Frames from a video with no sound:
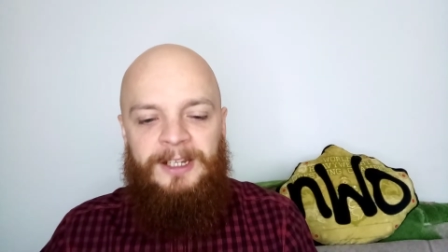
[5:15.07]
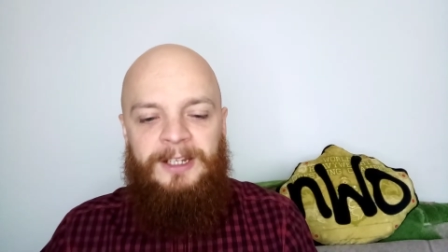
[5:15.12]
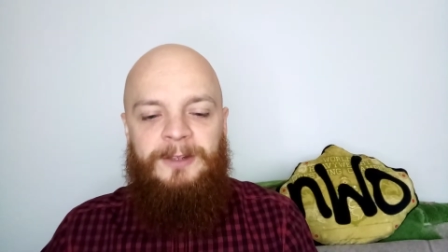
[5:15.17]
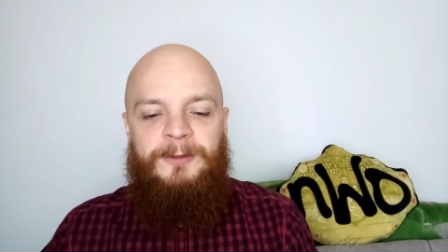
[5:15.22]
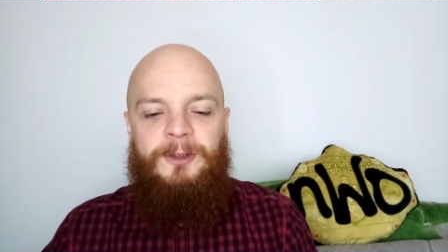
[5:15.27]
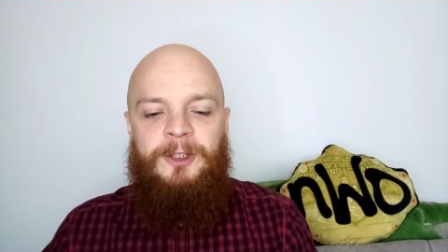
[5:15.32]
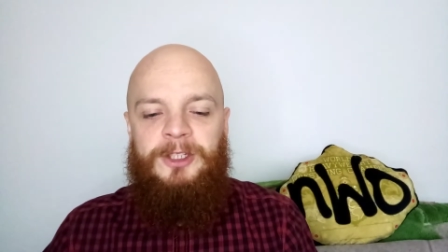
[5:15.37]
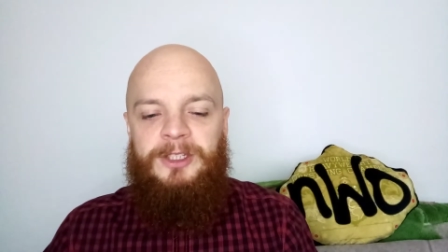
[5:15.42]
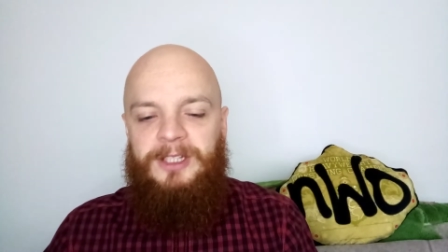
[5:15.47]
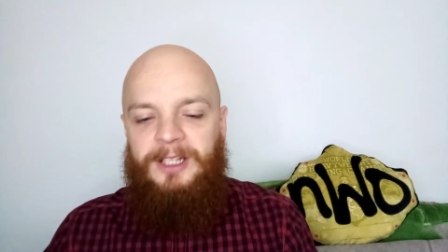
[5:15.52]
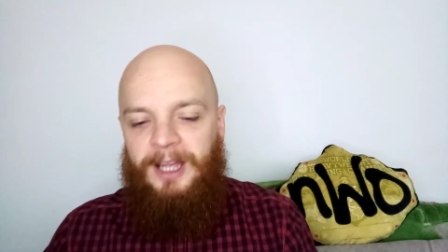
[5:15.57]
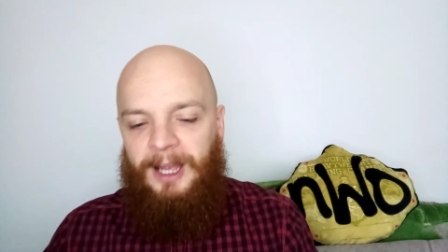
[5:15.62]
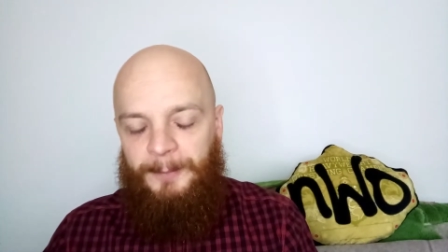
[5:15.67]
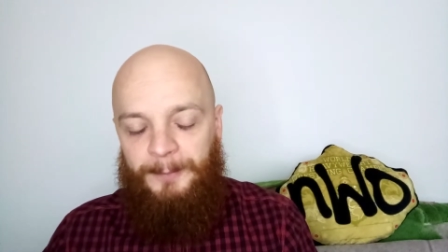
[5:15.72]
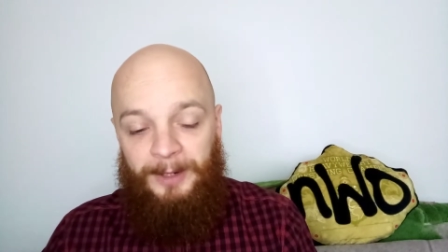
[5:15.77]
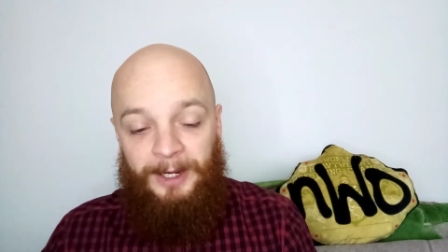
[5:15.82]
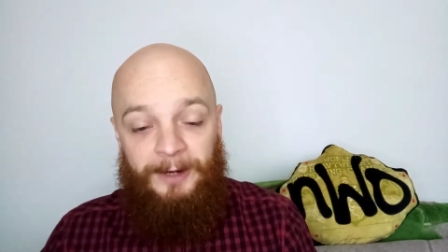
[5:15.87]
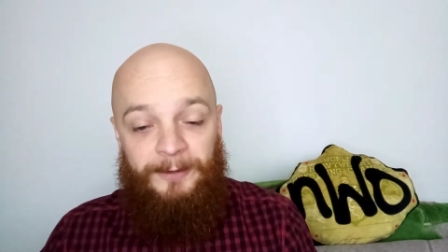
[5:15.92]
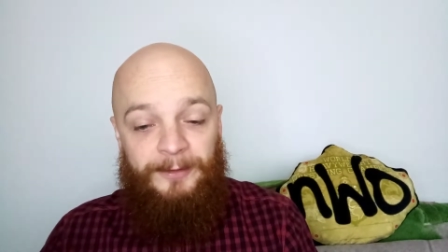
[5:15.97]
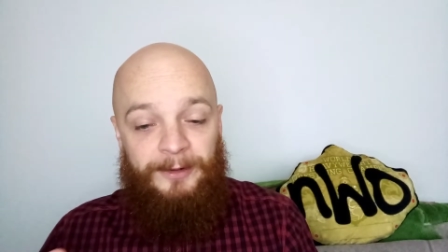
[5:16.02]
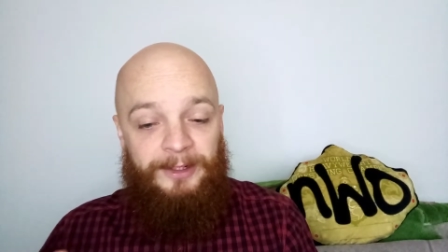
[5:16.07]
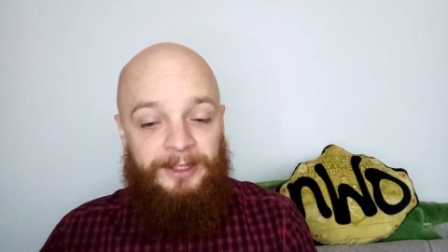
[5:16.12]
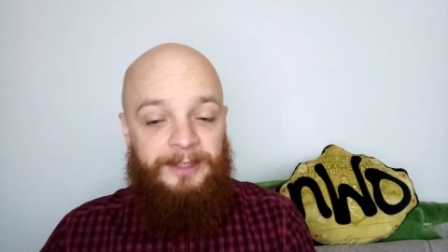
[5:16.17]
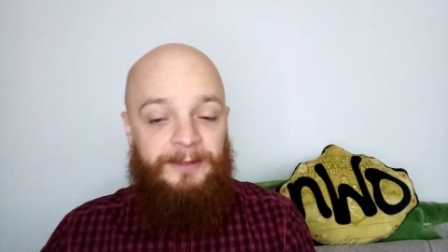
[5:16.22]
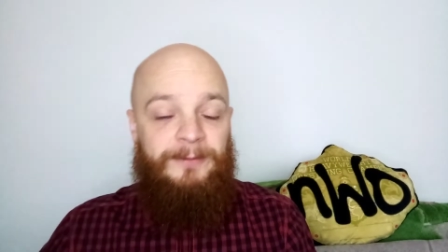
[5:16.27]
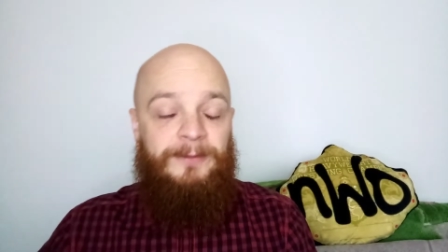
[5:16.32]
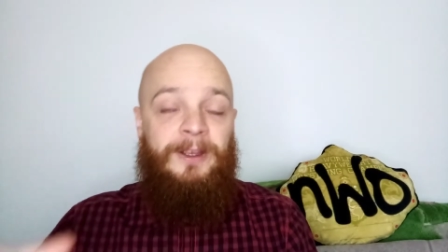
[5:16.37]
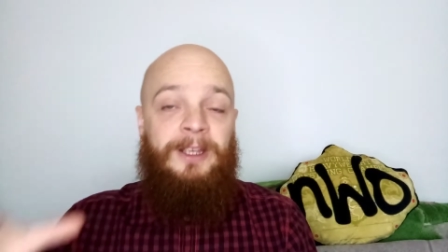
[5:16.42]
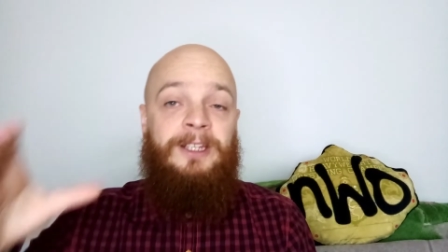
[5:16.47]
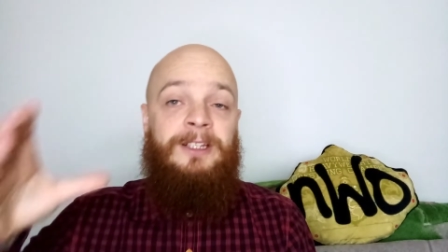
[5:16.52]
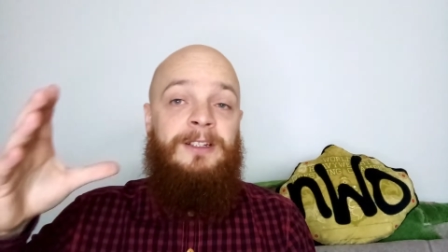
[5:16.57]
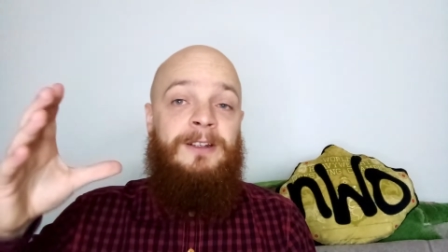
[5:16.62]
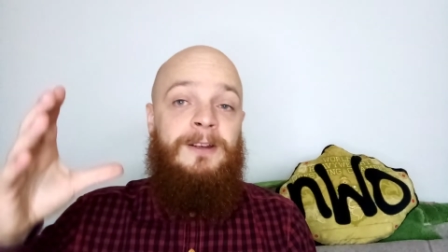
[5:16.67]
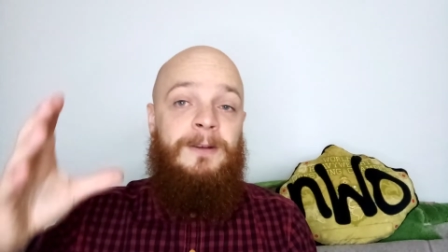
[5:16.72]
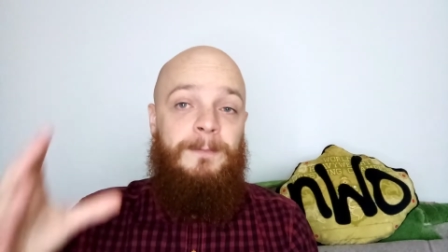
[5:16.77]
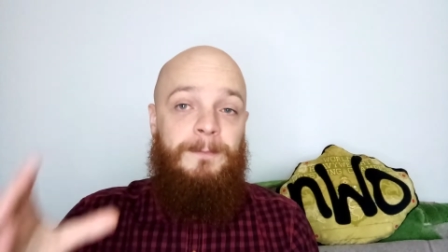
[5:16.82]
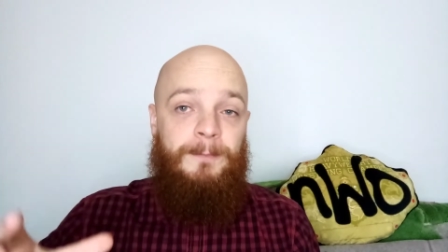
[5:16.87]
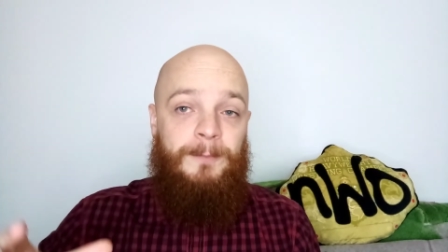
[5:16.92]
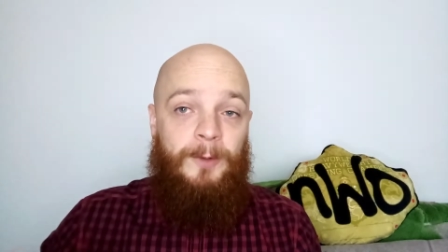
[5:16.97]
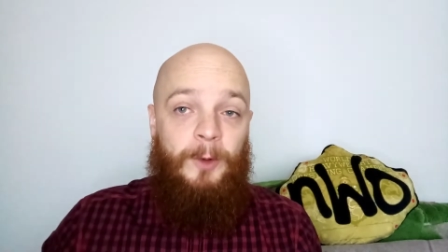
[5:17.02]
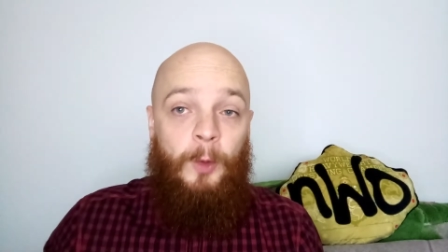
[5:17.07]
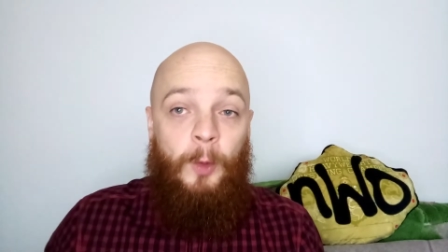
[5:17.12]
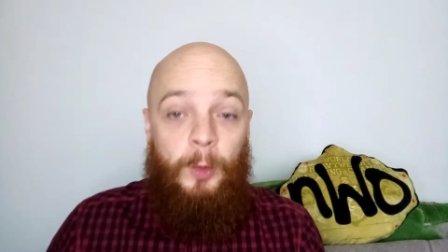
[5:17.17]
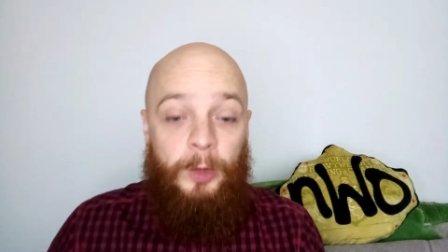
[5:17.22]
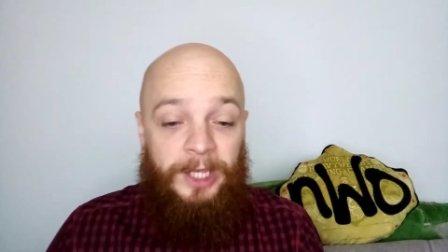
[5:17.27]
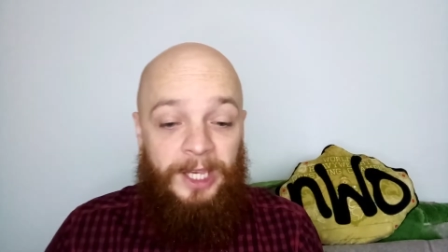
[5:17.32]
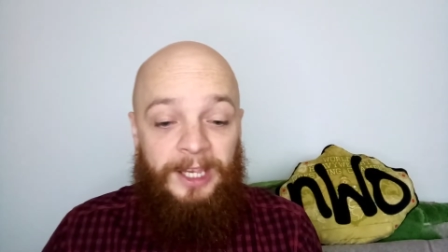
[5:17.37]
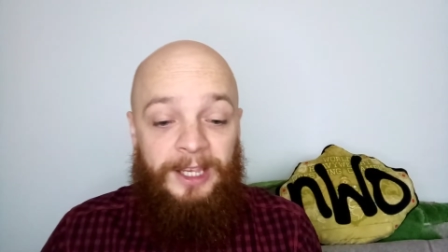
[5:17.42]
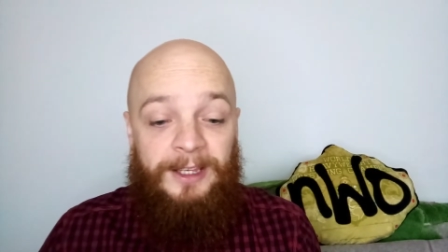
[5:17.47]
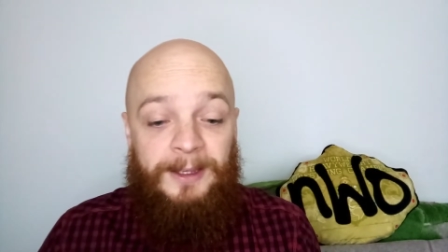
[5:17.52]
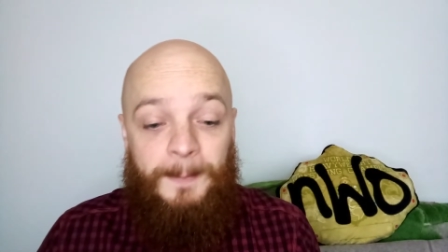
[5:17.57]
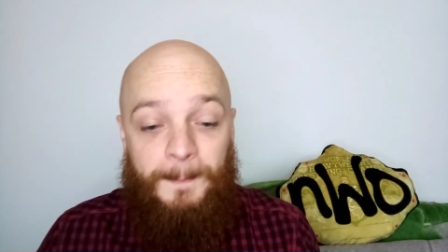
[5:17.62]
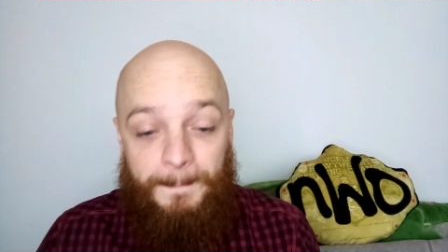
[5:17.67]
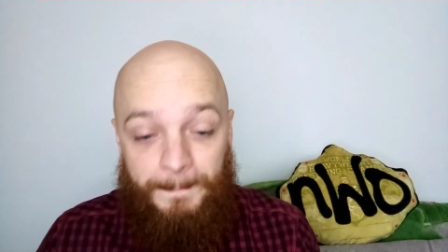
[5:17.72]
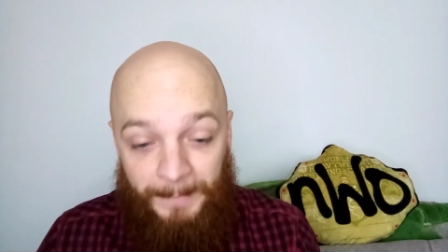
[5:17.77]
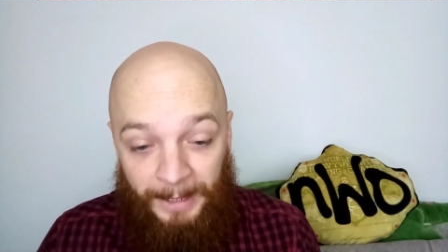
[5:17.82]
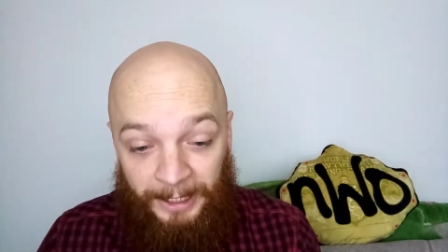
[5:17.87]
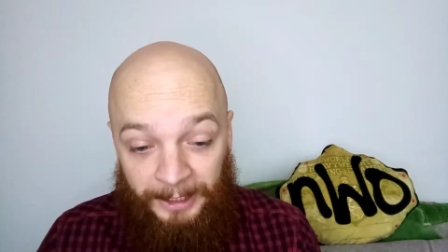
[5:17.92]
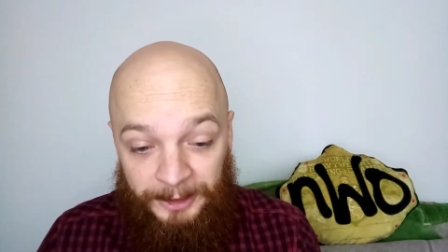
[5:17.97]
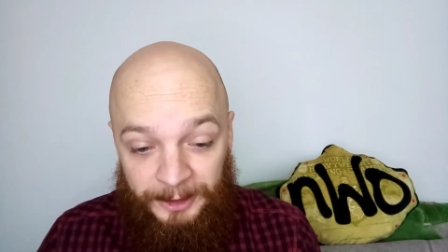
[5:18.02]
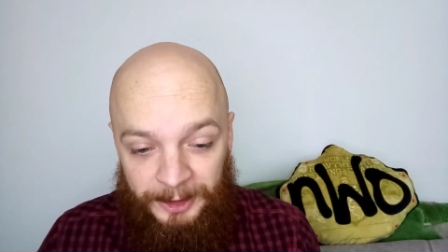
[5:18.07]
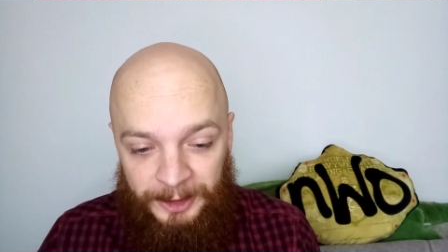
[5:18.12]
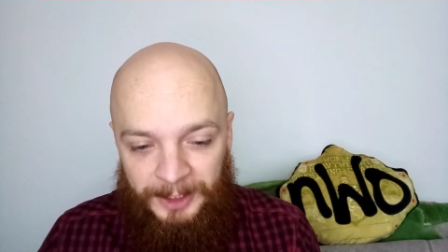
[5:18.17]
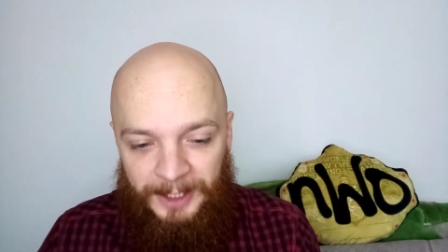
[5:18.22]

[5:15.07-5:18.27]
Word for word: Just a perfectly fine, okay match.